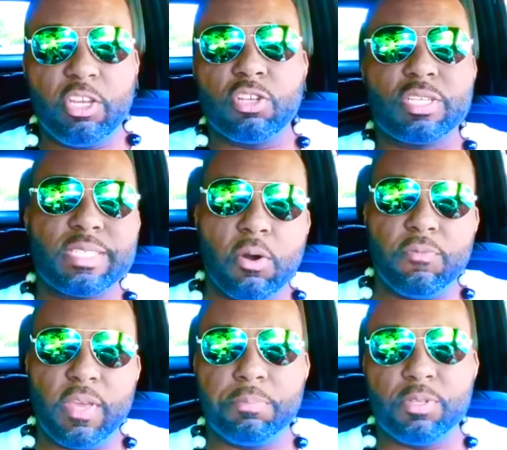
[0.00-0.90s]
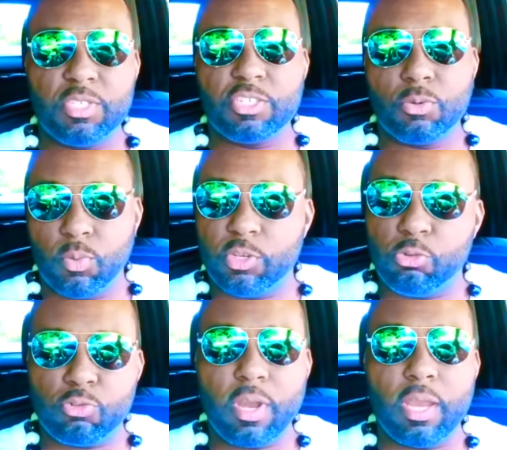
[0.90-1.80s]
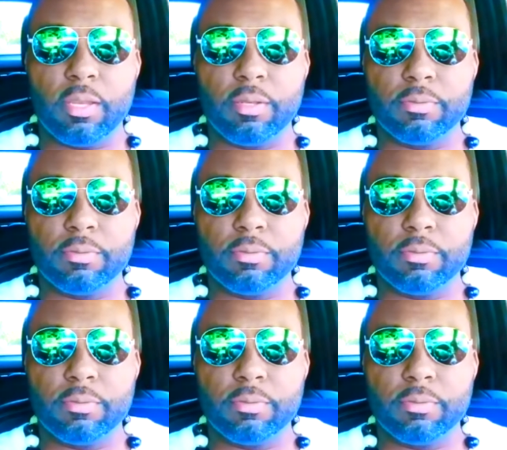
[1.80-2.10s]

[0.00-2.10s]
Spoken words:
yourself in position when you trade.